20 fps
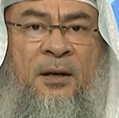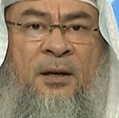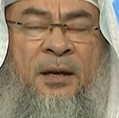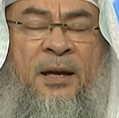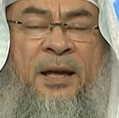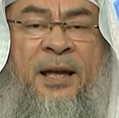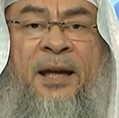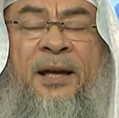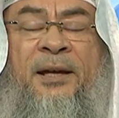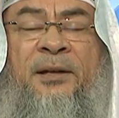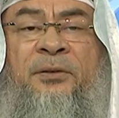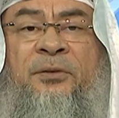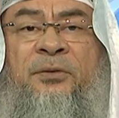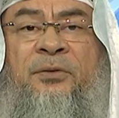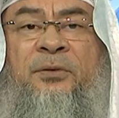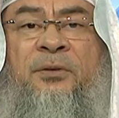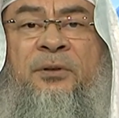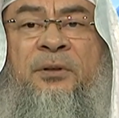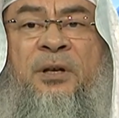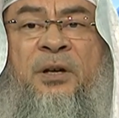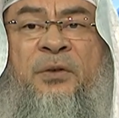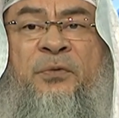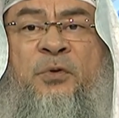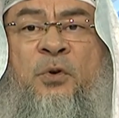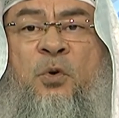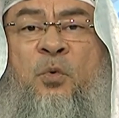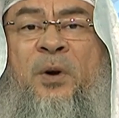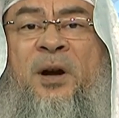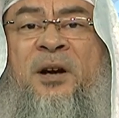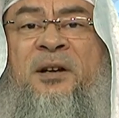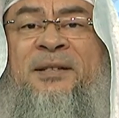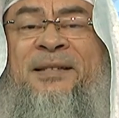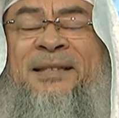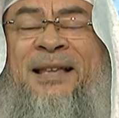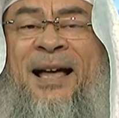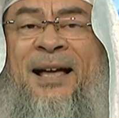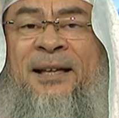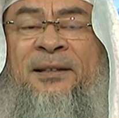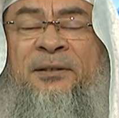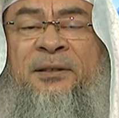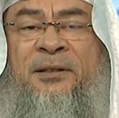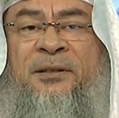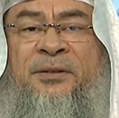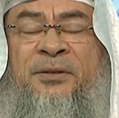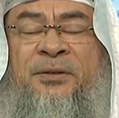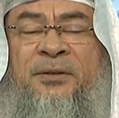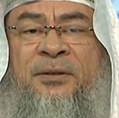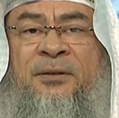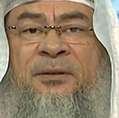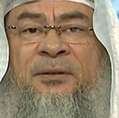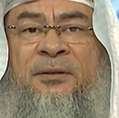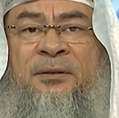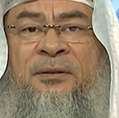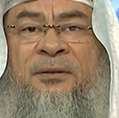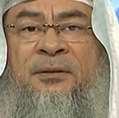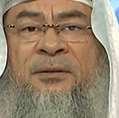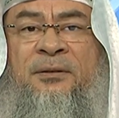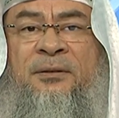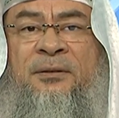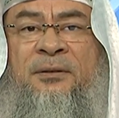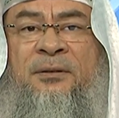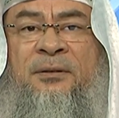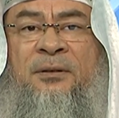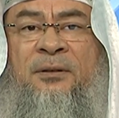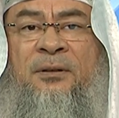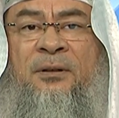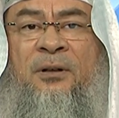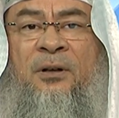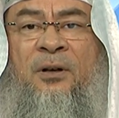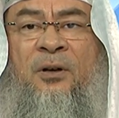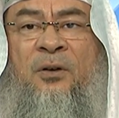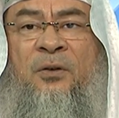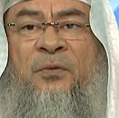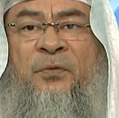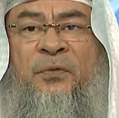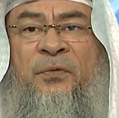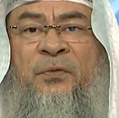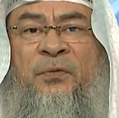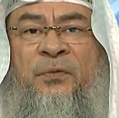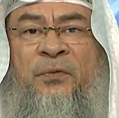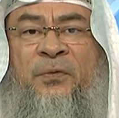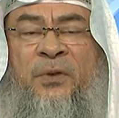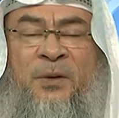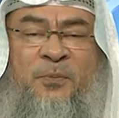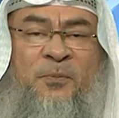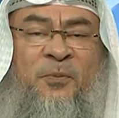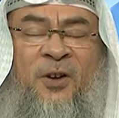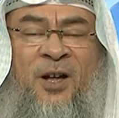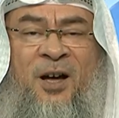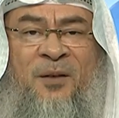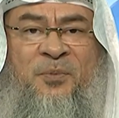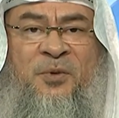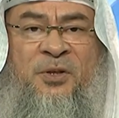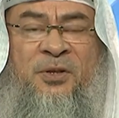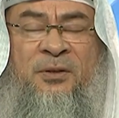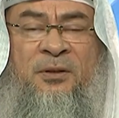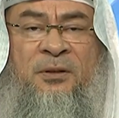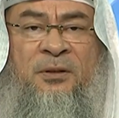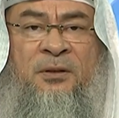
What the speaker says: And if you wear sandals or flip-flops,